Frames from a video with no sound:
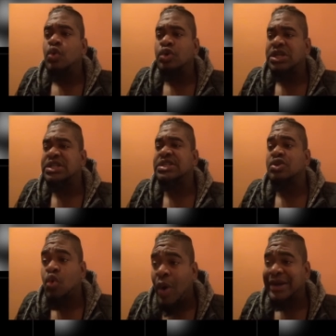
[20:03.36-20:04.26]
hotels
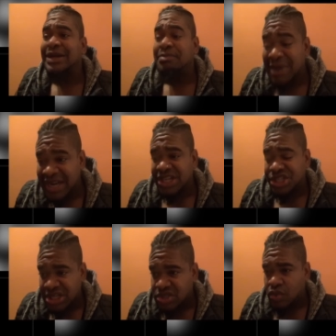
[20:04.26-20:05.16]
in Guada
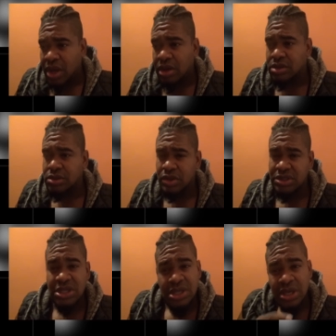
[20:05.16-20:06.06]
managing as well. So you
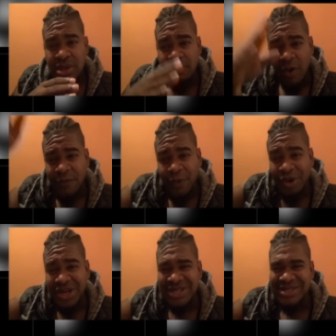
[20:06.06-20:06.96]
see, more
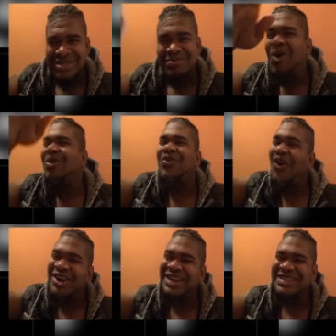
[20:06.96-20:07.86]
foreigners
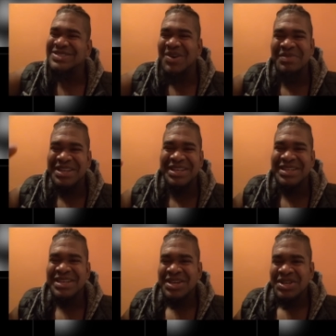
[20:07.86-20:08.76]
coming
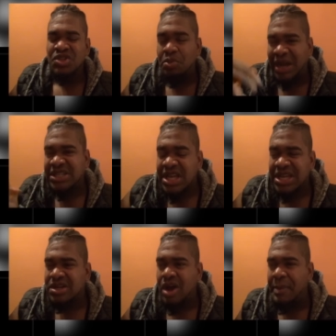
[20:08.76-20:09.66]
in to partake
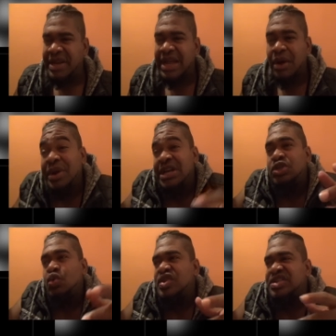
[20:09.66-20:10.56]
in Dominica. And when the
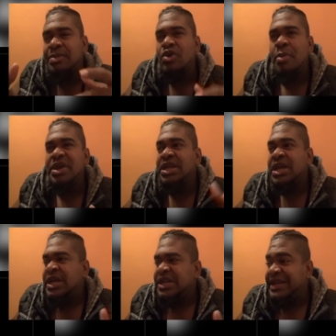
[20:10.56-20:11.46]
tourists them come in,
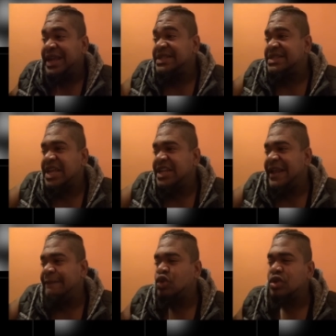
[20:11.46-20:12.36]
they then sending
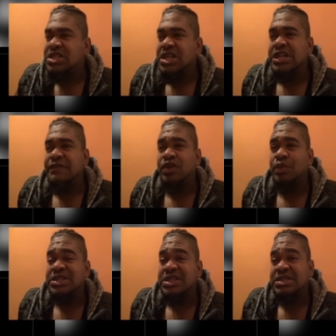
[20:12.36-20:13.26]
them to these
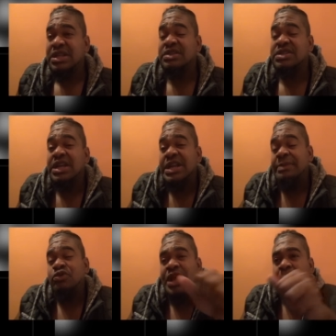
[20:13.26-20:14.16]
individuals instead of sending
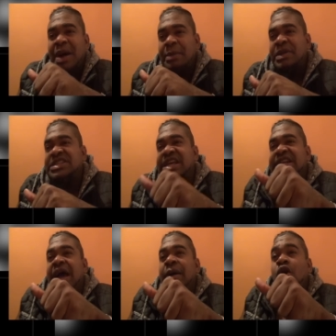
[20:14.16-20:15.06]
them to the apartments that
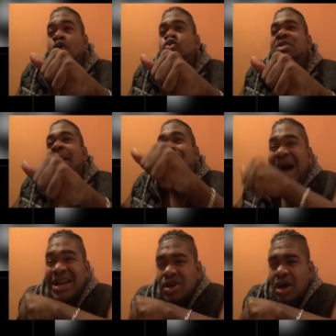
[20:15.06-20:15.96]
they are allowed to be
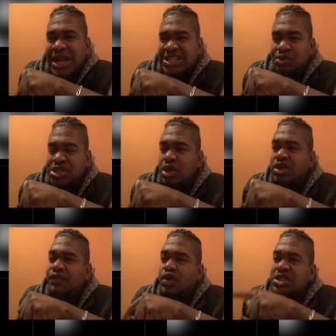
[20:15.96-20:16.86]
abandoned as a result
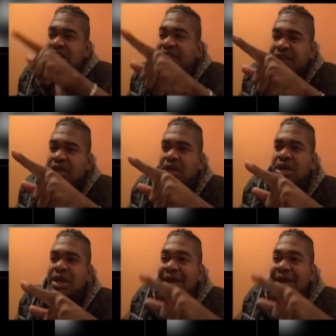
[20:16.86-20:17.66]
of us leaving.